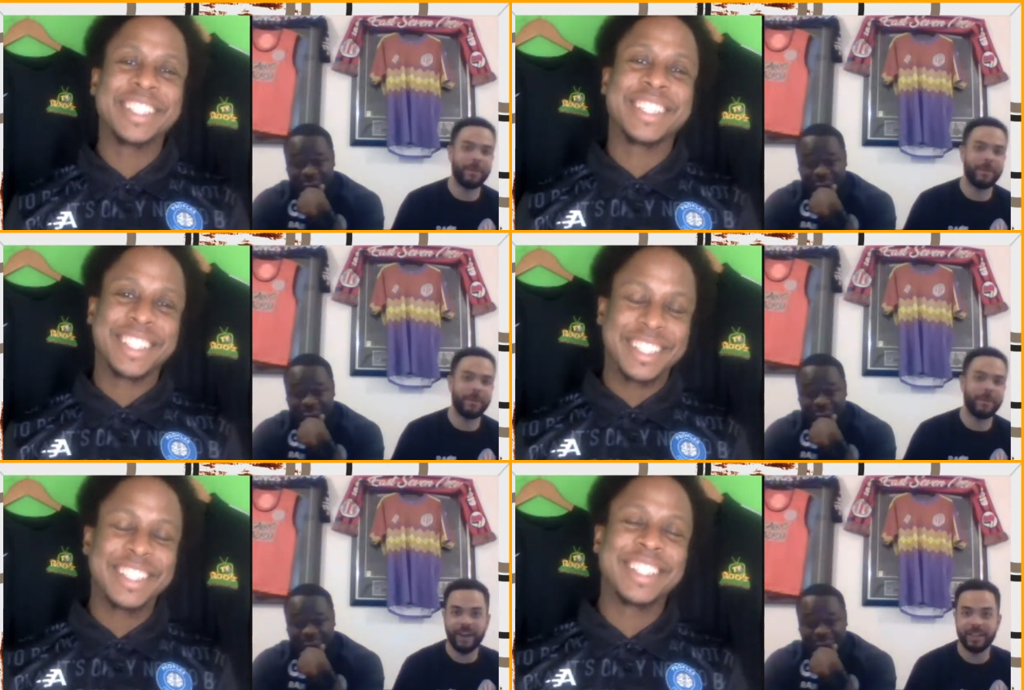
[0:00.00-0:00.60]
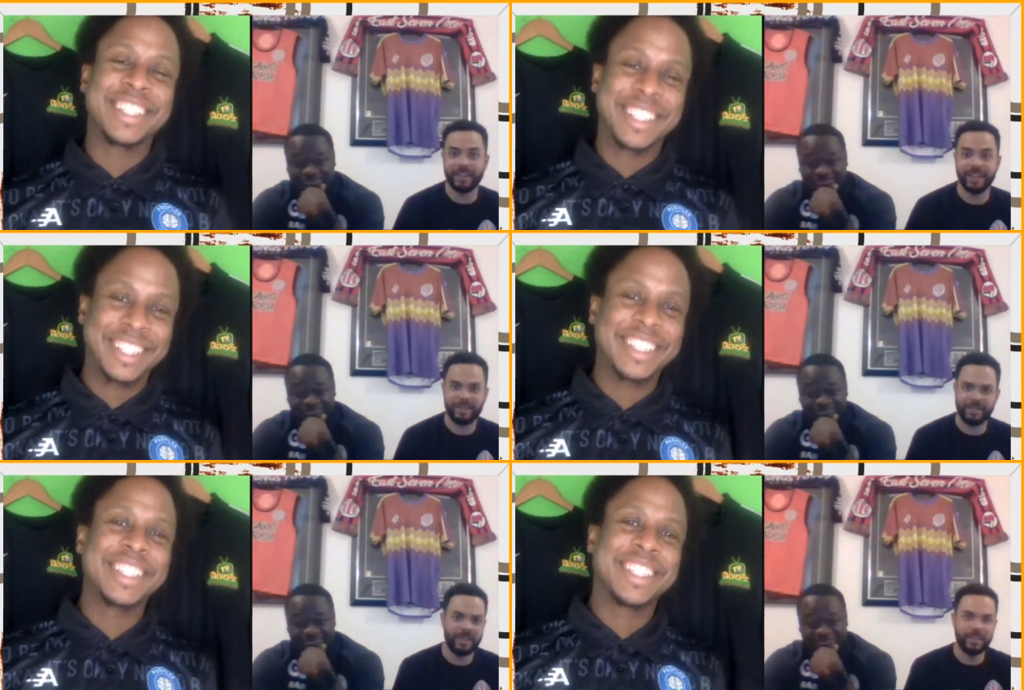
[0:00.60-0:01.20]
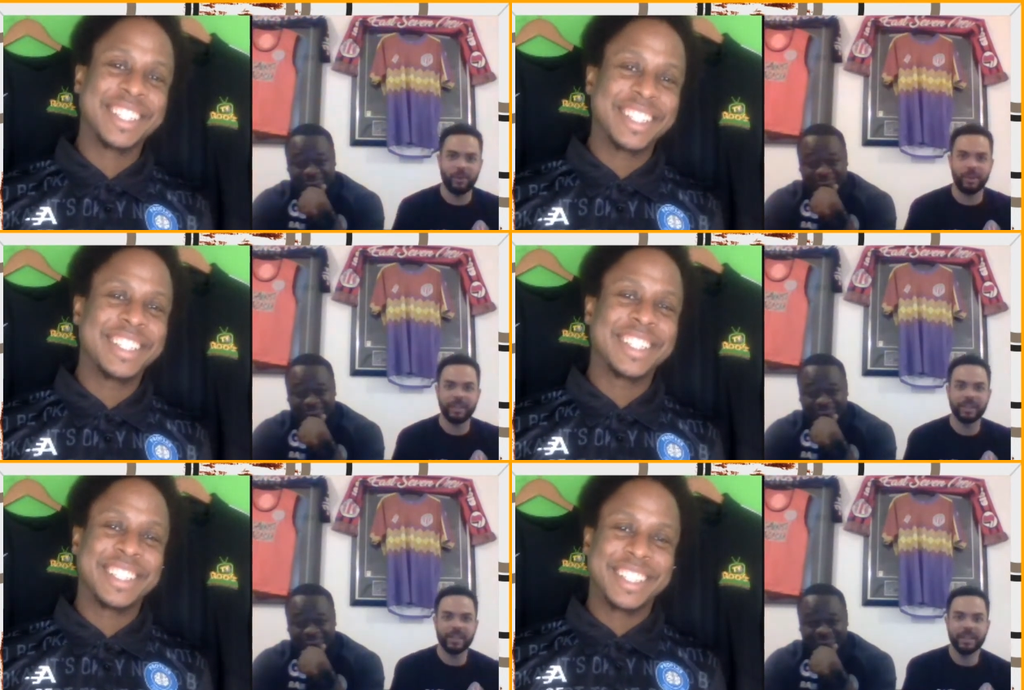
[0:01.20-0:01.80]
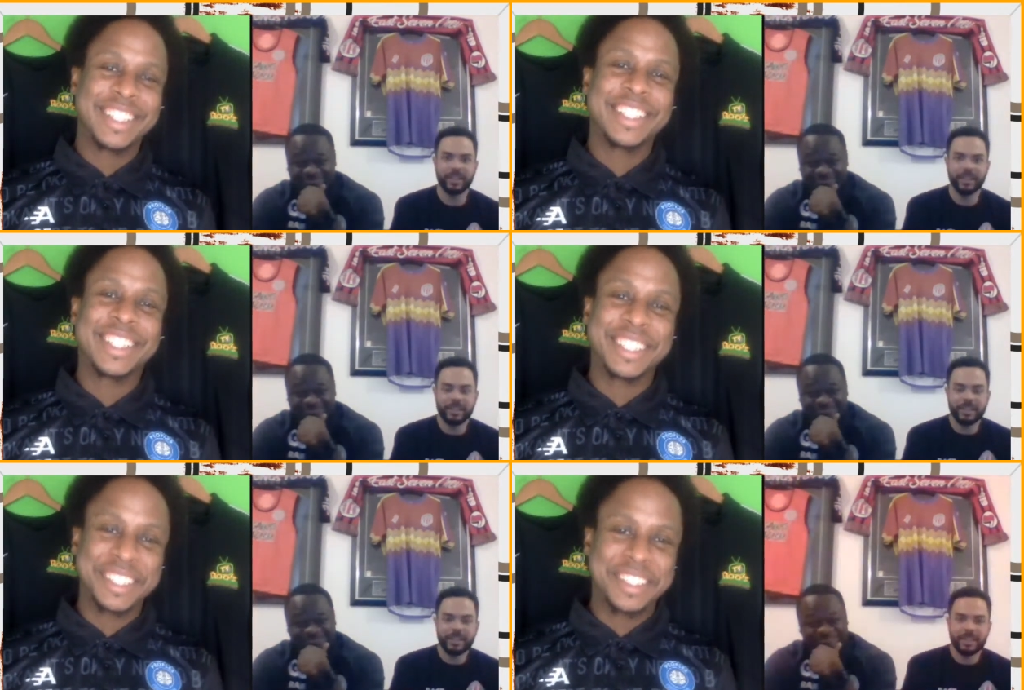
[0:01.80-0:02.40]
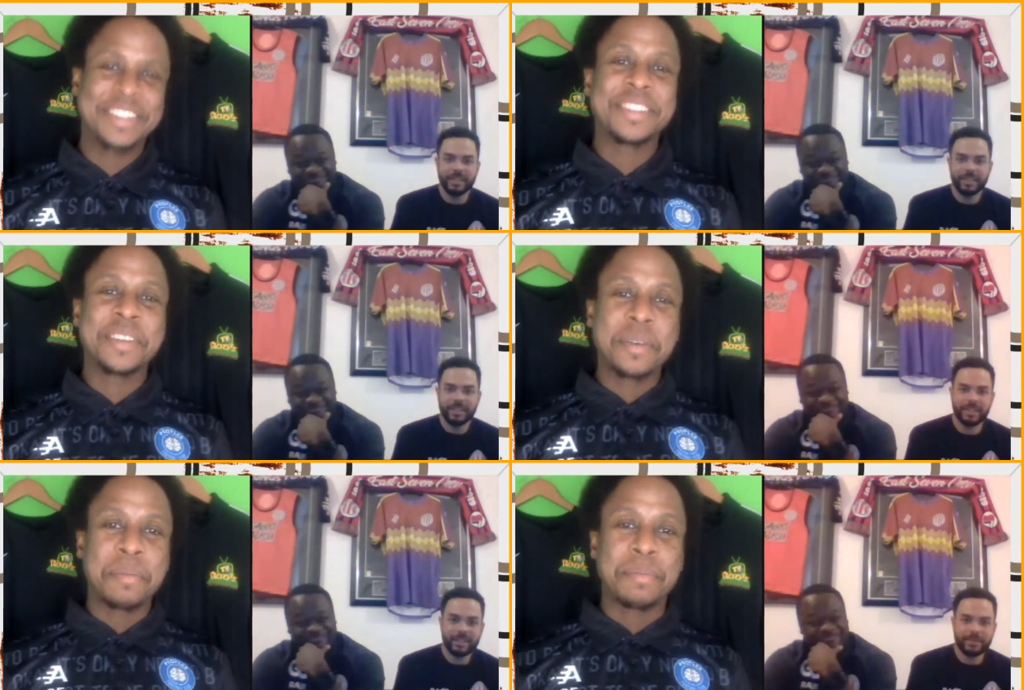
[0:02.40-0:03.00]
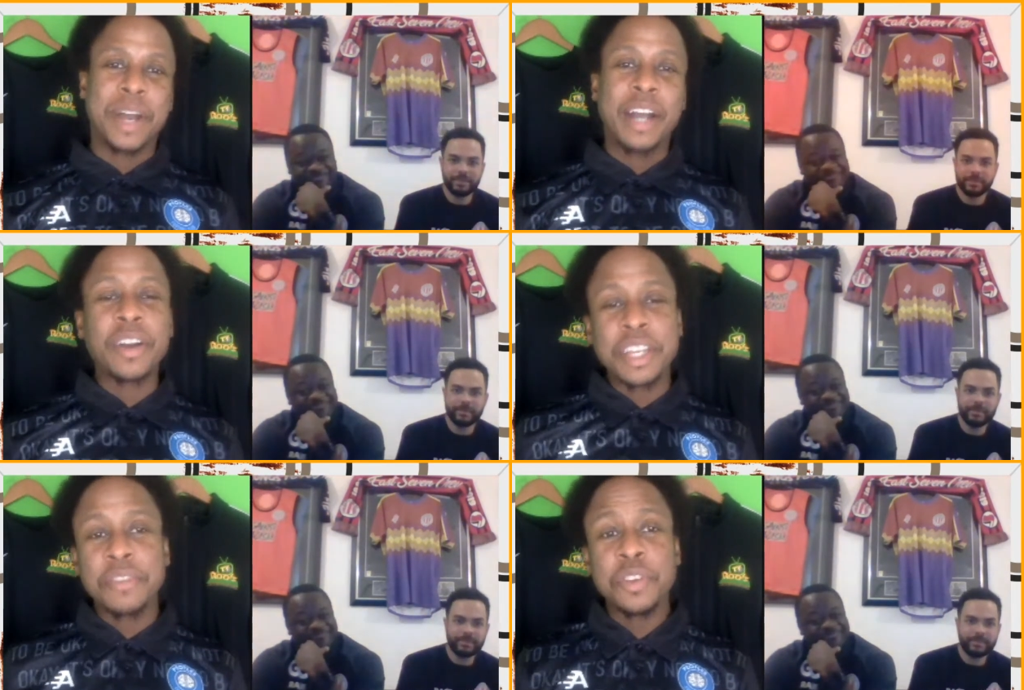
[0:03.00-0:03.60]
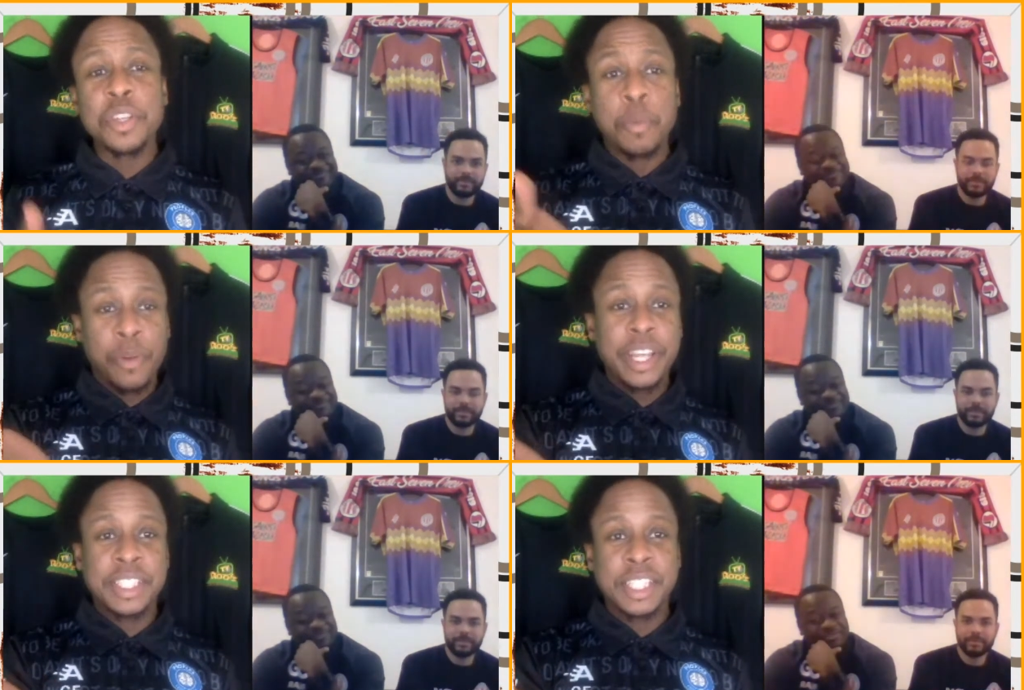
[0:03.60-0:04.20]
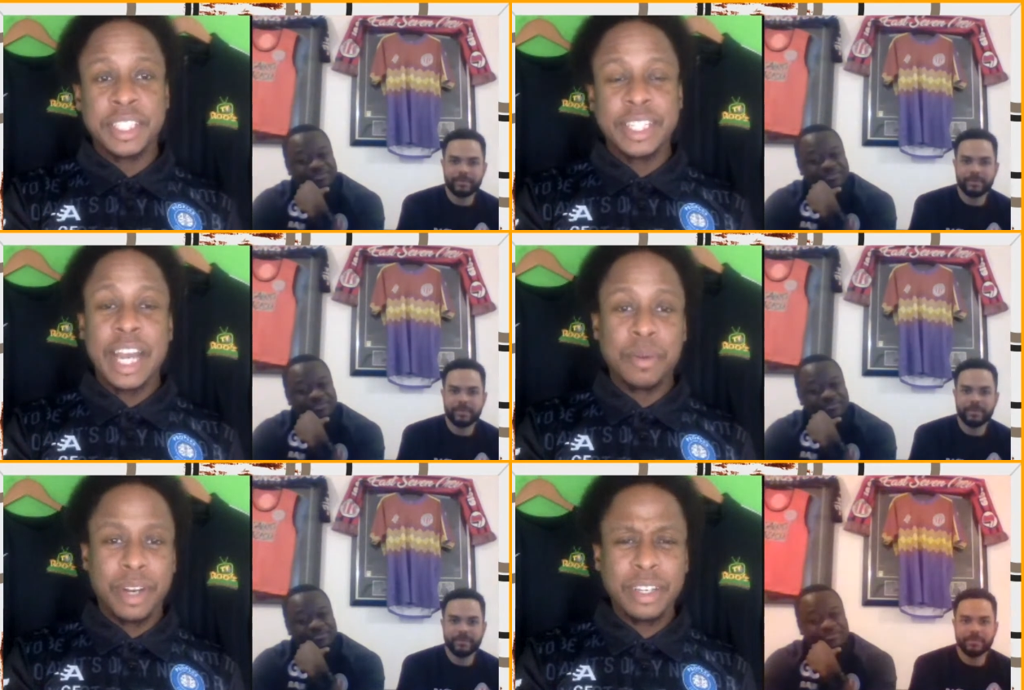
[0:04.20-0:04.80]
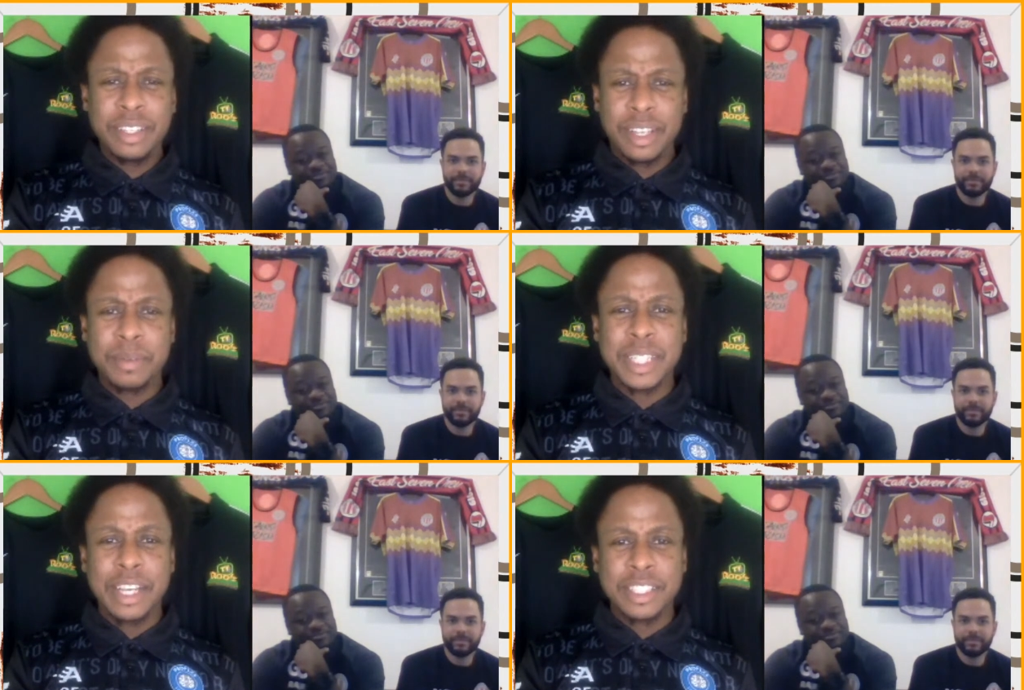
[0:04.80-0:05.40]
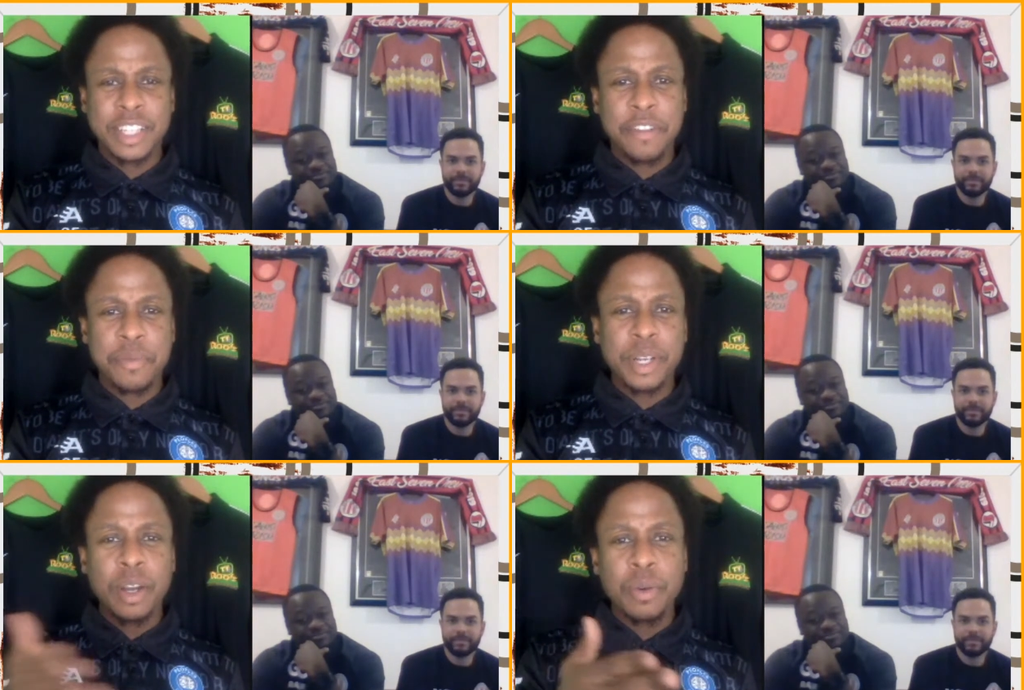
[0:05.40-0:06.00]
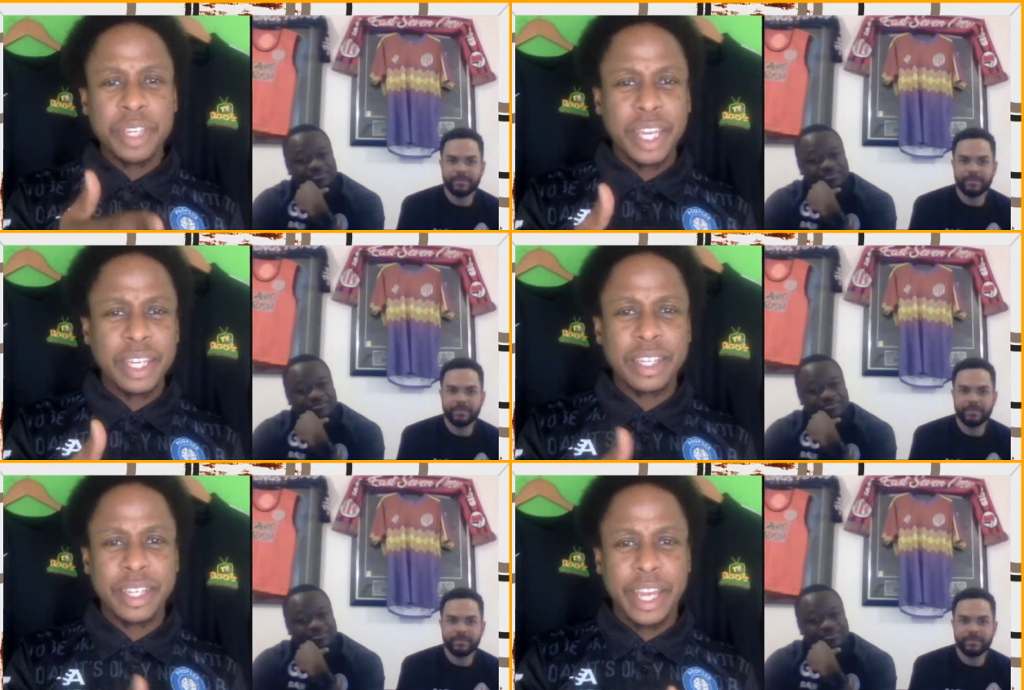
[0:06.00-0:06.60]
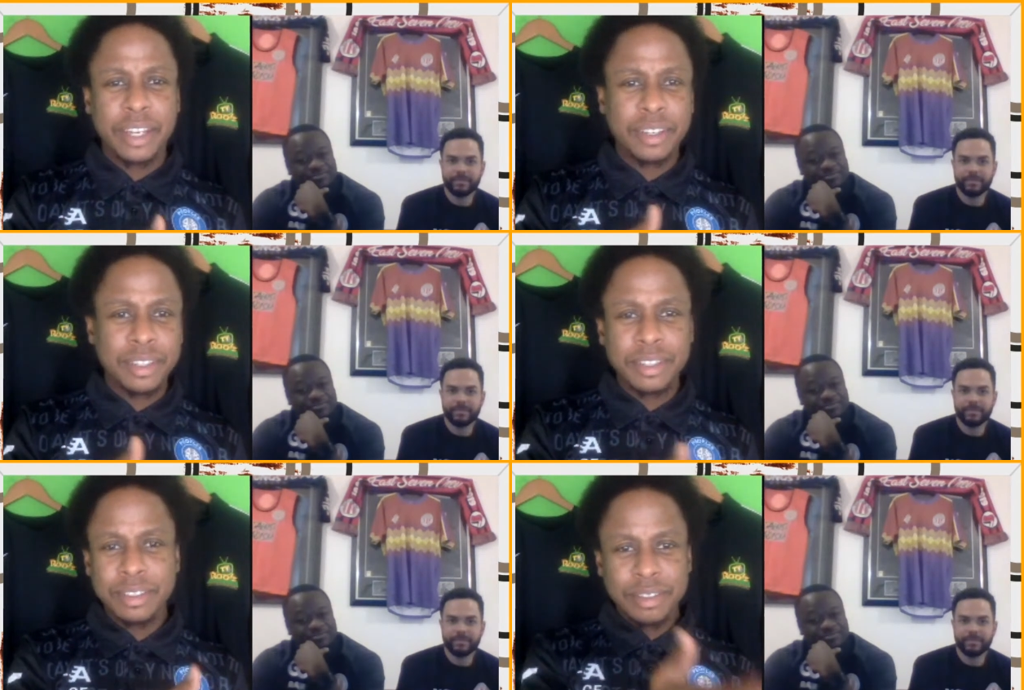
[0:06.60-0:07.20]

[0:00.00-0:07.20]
Speaker 1: wrap your foot around it
Speaker 2: in that yeah quality. Well, I've got to give you the pre-assist in that one. It was that straight from a goal kick and then.